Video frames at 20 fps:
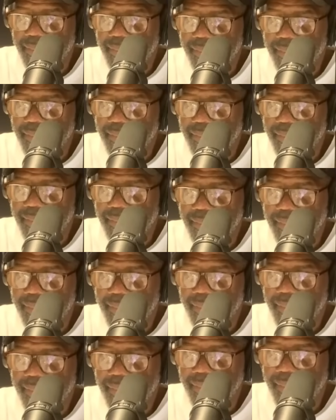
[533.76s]

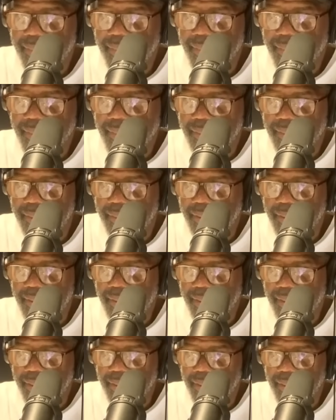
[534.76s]

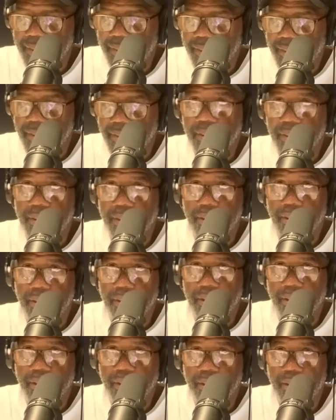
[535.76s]

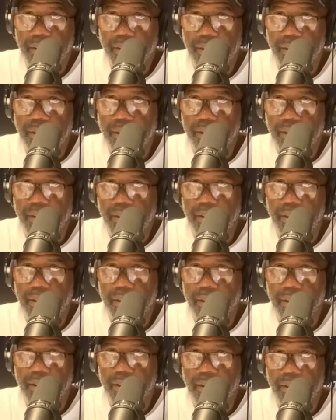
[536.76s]

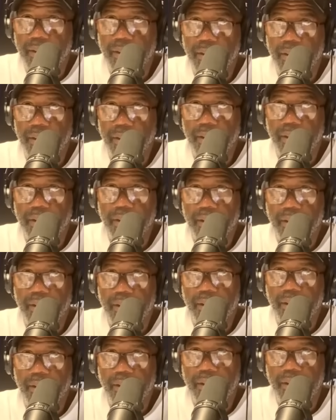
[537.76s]

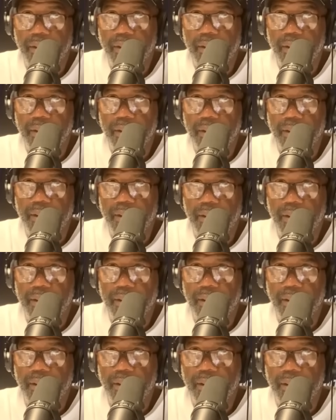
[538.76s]

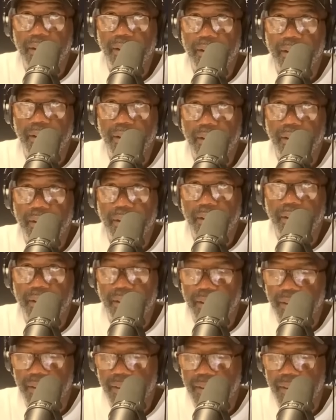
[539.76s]

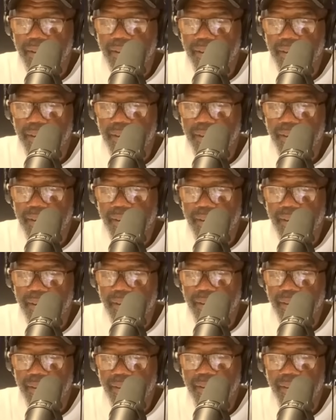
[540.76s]
The person shown says nothing.